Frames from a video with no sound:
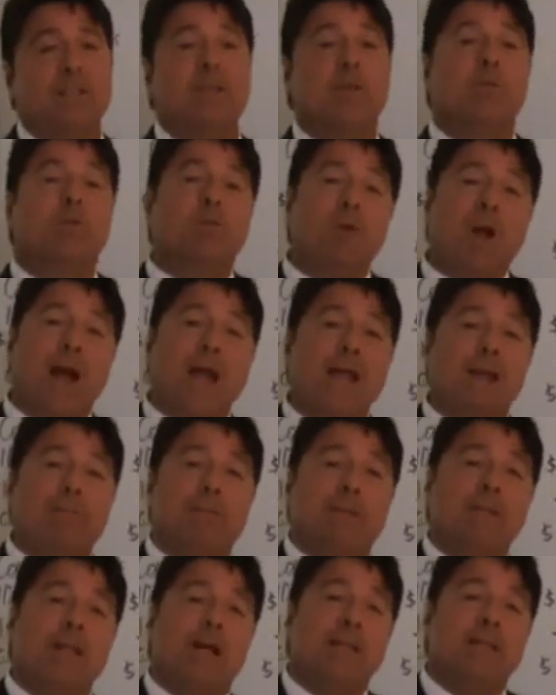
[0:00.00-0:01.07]
It's the
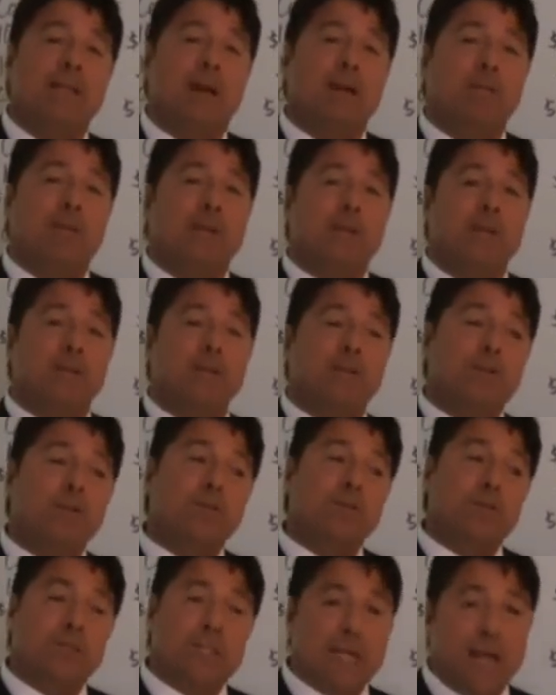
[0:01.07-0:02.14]
right but not the obligation
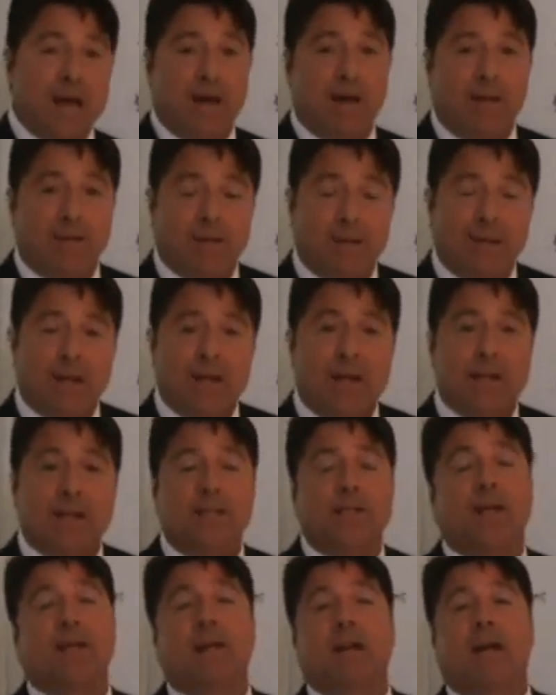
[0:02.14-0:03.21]
to sell
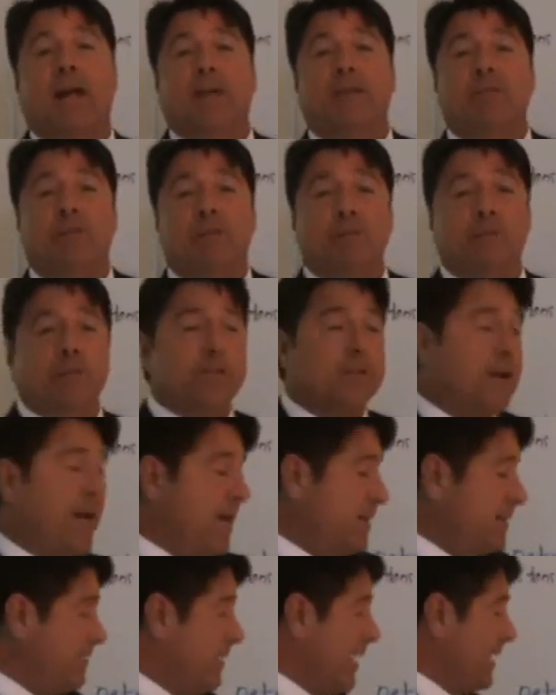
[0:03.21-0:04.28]
the underlying futures
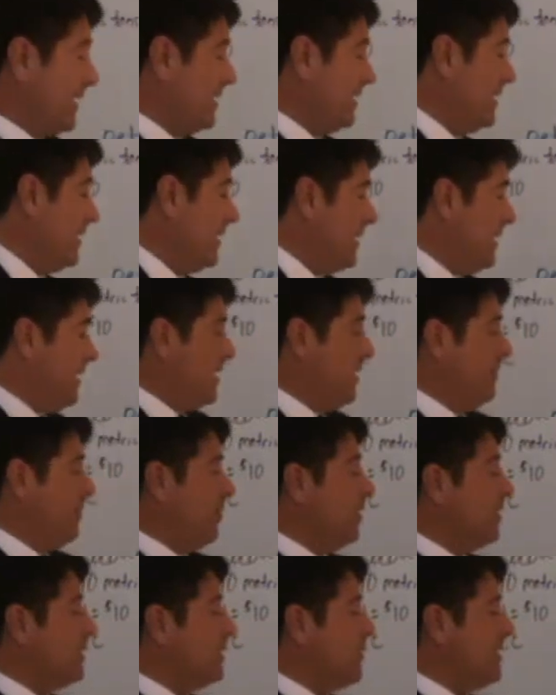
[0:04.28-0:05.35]
contract
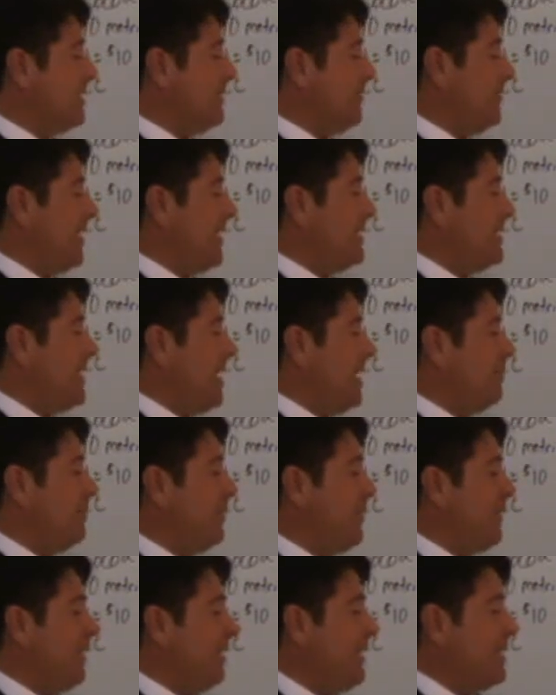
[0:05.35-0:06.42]
for a specified
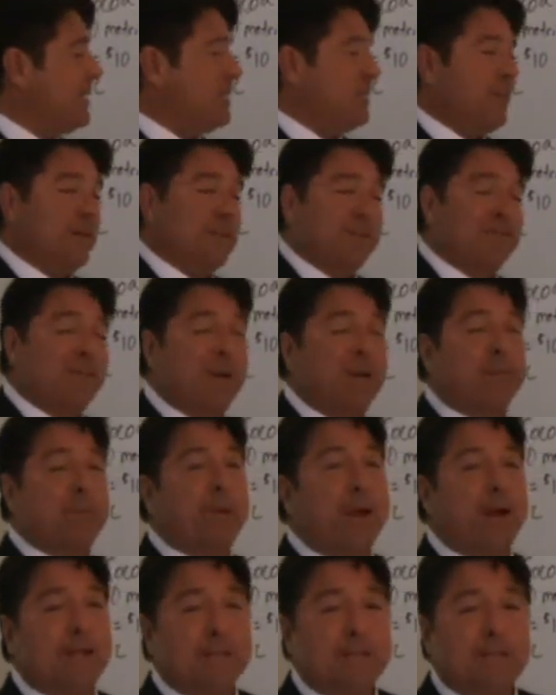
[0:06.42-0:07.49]
time period at a specified
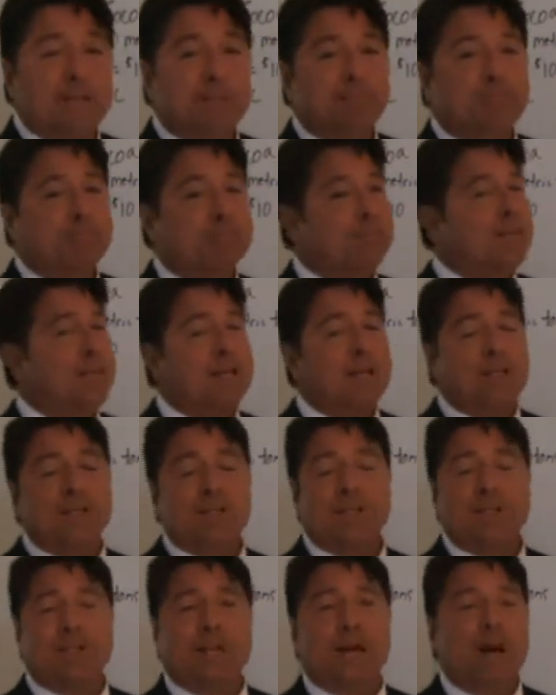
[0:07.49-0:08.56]
price.
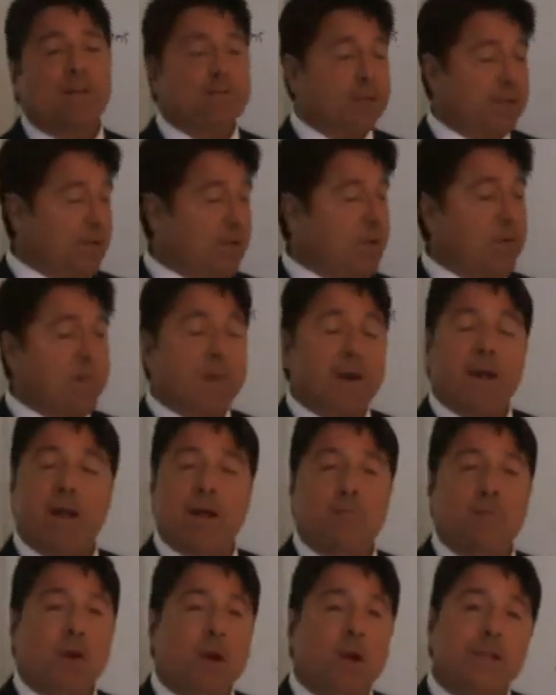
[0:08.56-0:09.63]
Just the opposite. You can bet
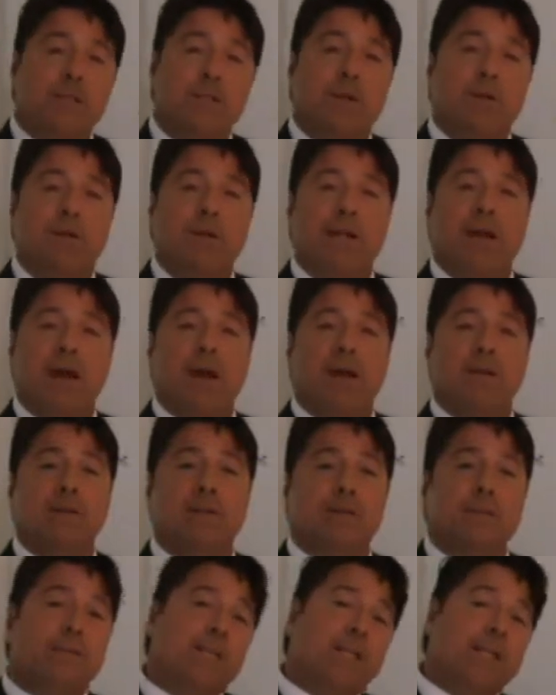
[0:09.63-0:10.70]
on markets going
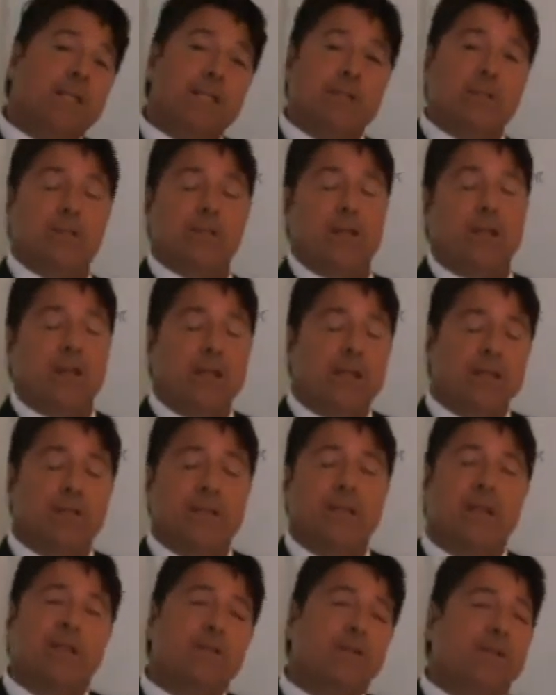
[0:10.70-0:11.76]
down just as
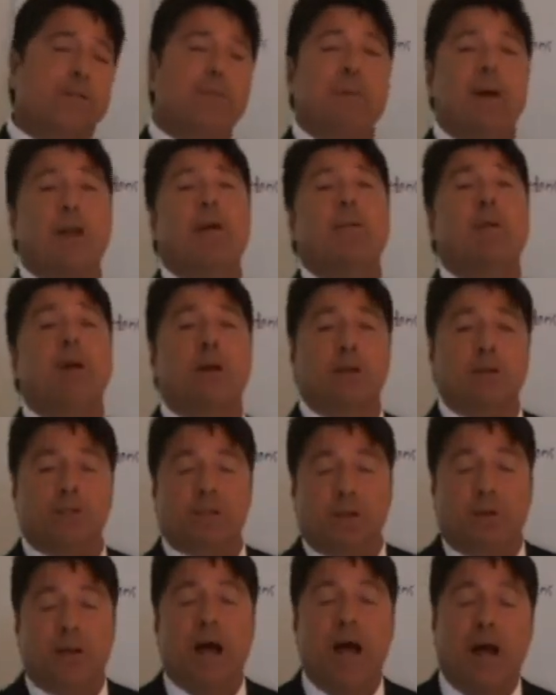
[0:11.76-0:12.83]
easily as you can bet on
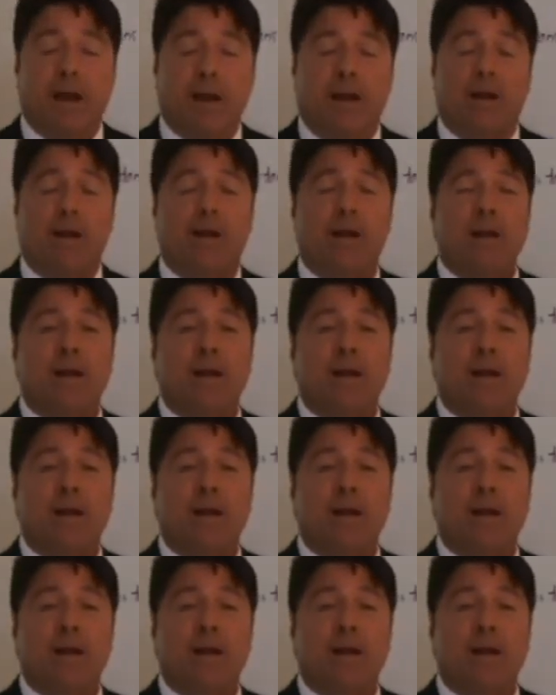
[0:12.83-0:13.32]
markets going higher.